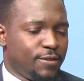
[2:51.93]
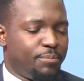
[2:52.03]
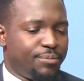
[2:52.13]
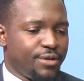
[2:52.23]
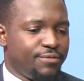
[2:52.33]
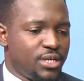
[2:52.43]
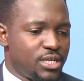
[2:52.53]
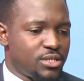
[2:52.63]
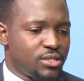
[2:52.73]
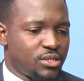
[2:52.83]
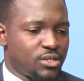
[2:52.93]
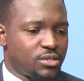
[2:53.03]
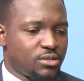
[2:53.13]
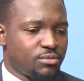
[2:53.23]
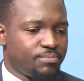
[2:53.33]
the
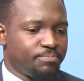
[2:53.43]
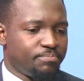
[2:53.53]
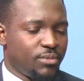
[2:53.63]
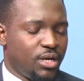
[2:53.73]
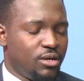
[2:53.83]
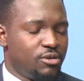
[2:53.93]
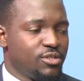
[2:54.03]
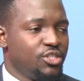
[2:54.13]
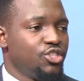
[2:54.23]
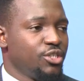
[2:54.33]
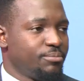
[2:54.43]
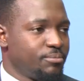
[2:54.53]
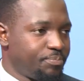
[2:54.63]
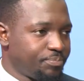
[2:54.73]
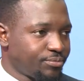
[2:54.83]
previous regime,